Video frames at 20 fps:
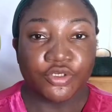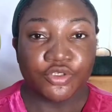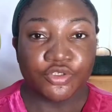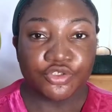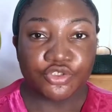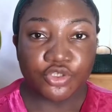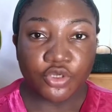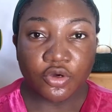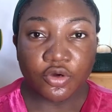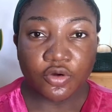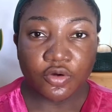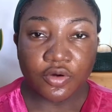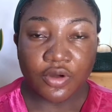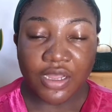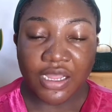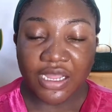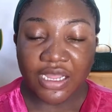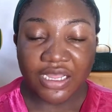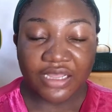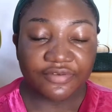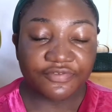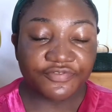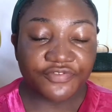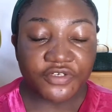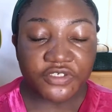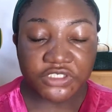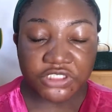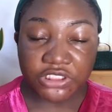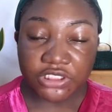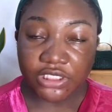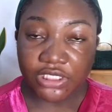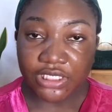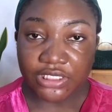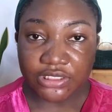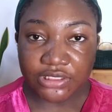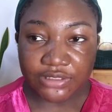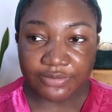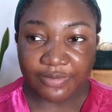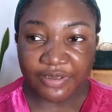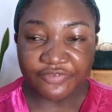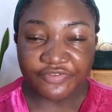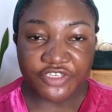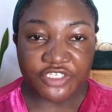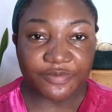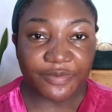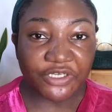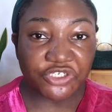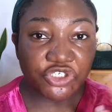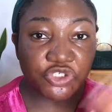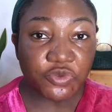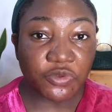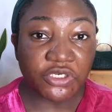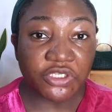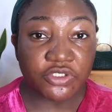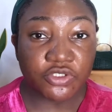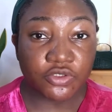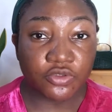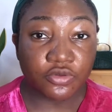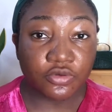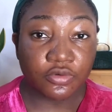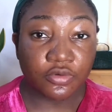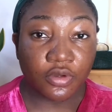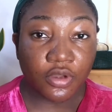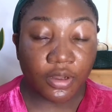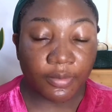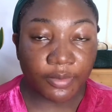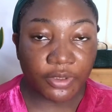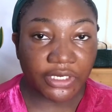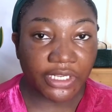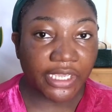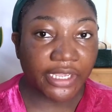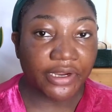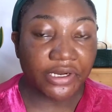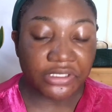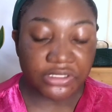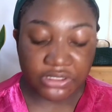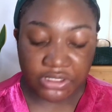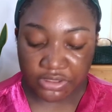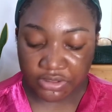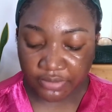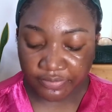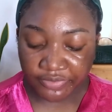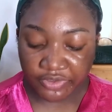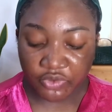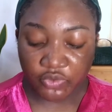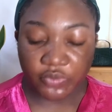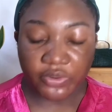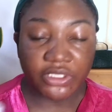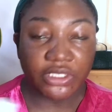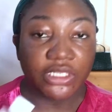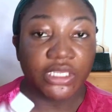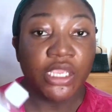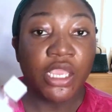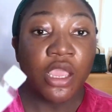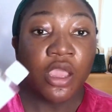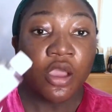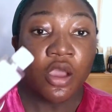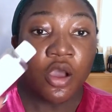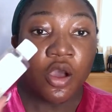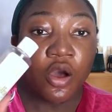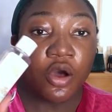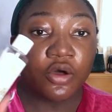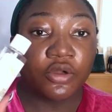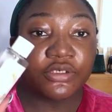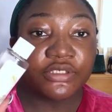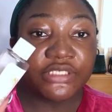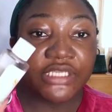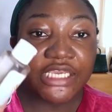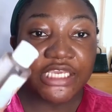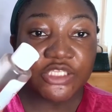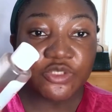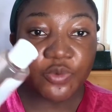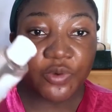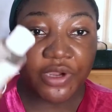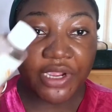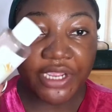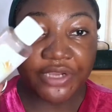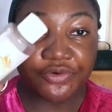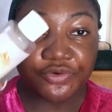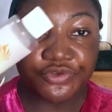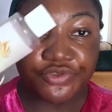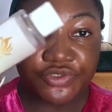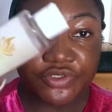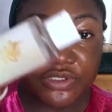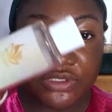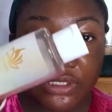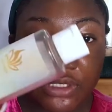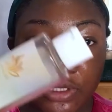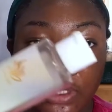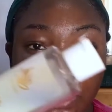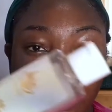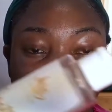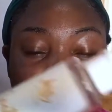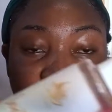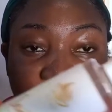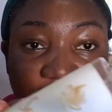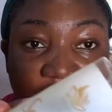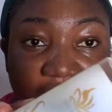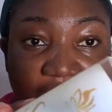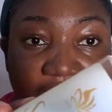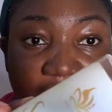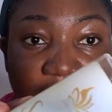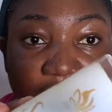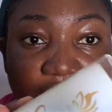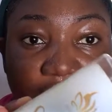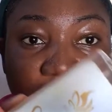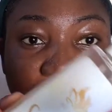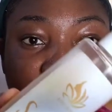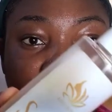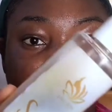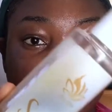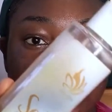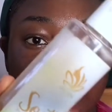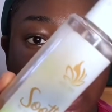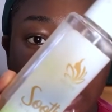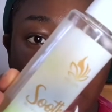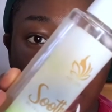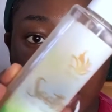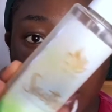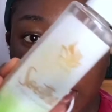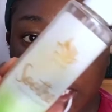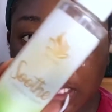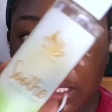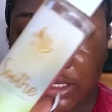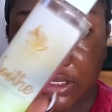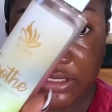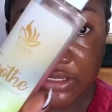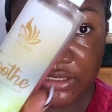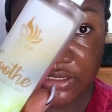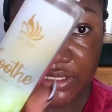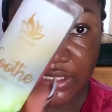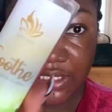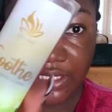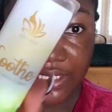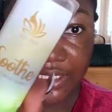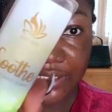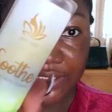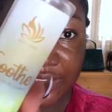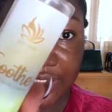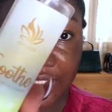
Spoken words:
So I've finished cleansing my face, but I just wanted to come on here and say something quickly. On days where I don't use the Clarify cleanser, this is the cleanser